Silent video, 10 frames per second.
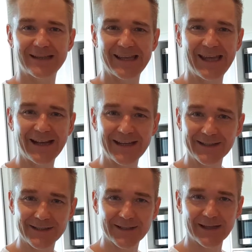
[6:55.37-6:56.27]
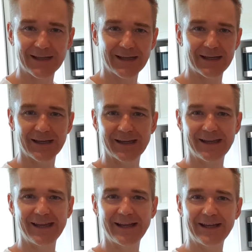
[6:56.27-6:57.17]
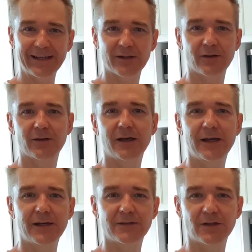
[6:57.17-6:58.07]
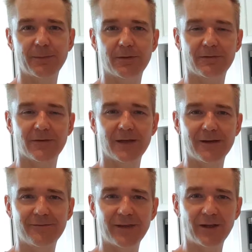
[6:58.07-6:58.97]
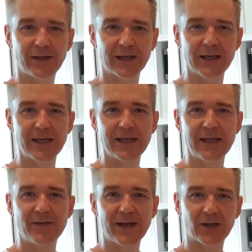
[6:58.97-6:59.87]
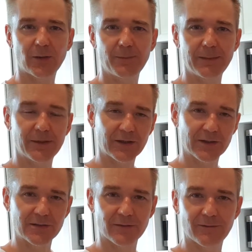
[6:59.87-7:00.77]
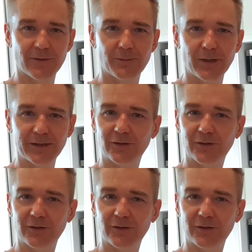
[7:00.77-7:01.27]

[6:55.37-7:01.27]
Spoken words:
headache, a headache type of feeling, that could be because of your blood